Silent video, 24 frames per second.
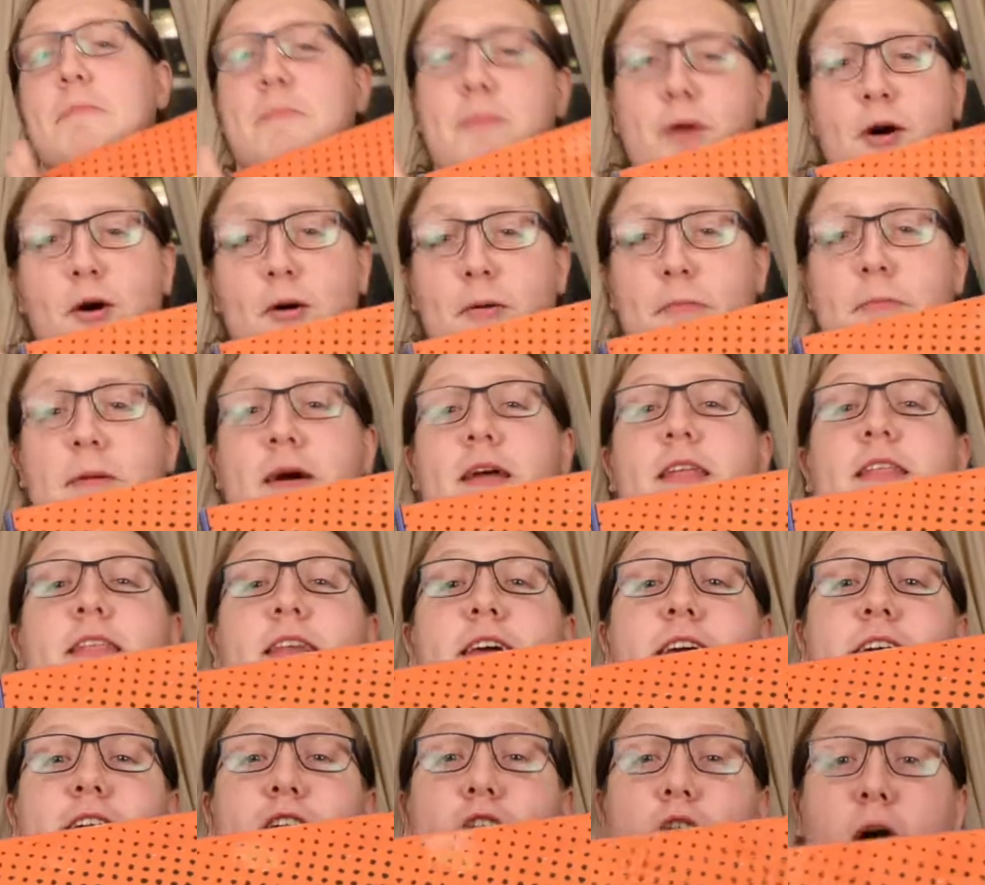Boom!
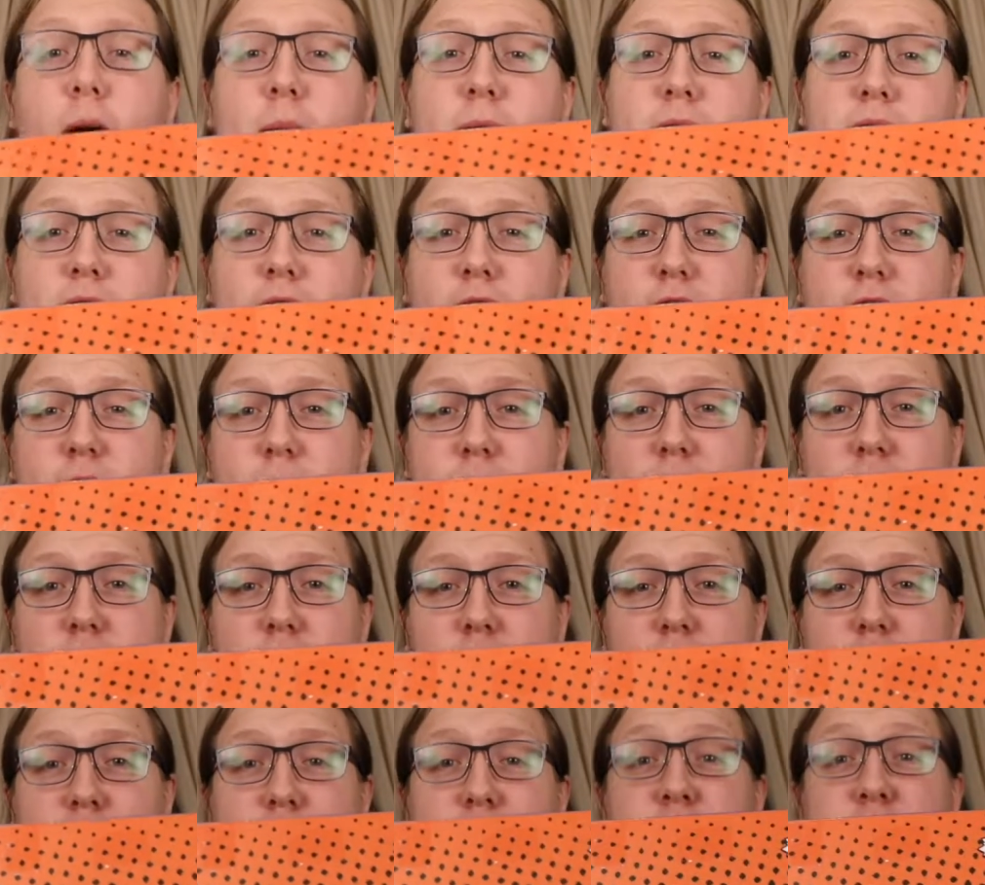The Comic of the
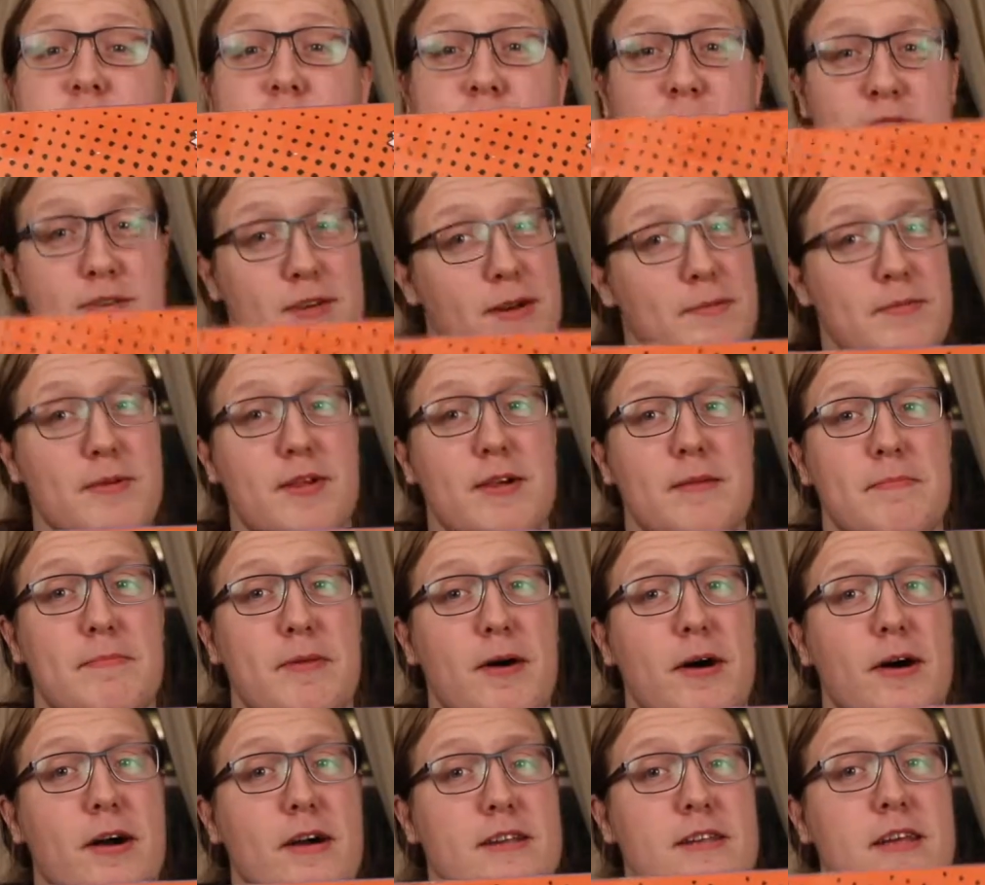Month Club subscription
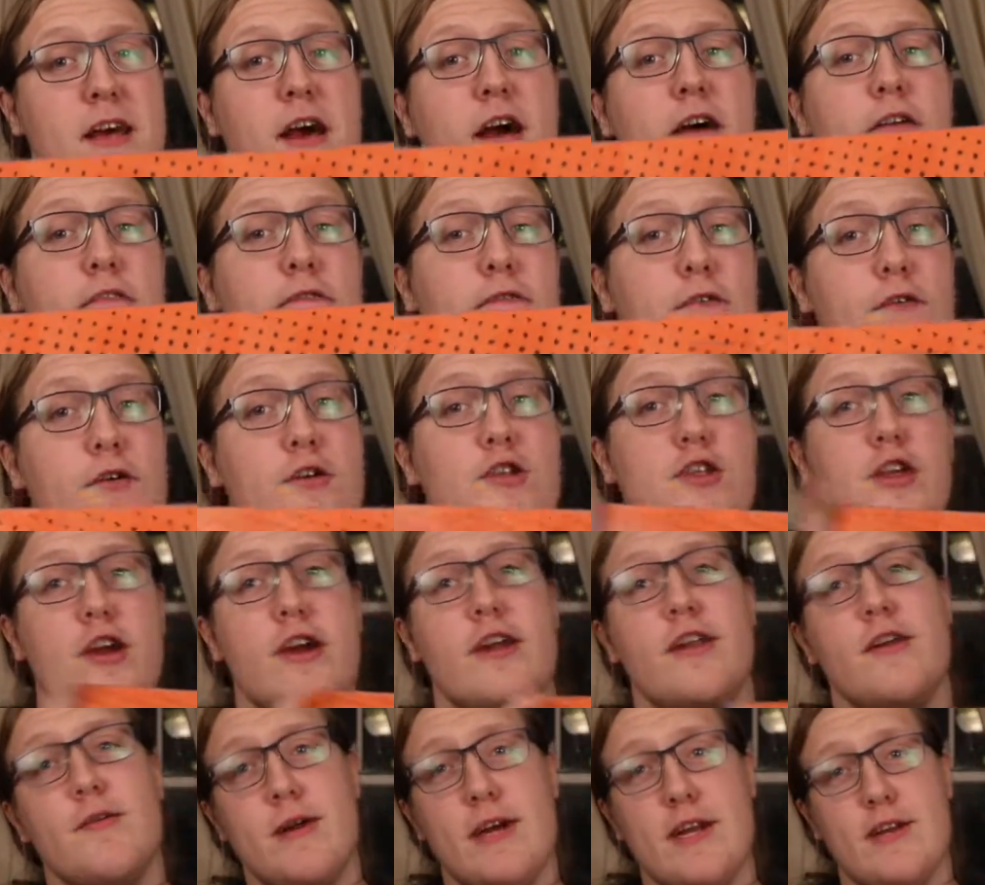box for
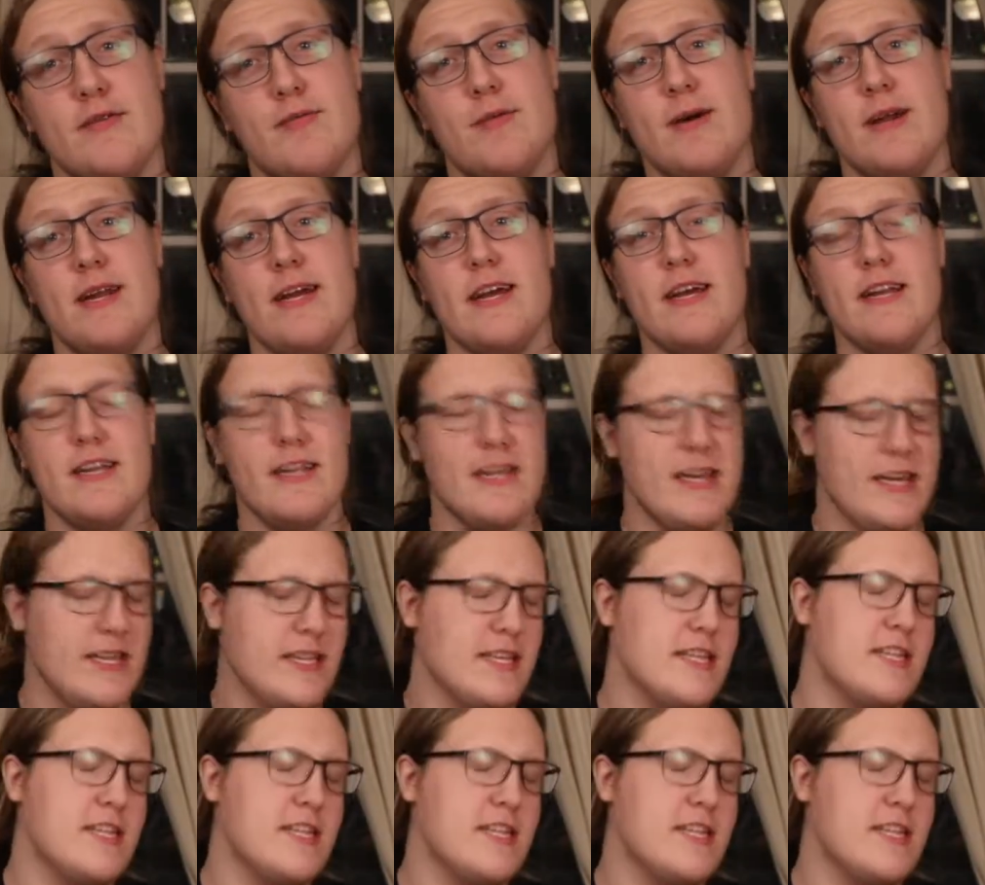January 2018.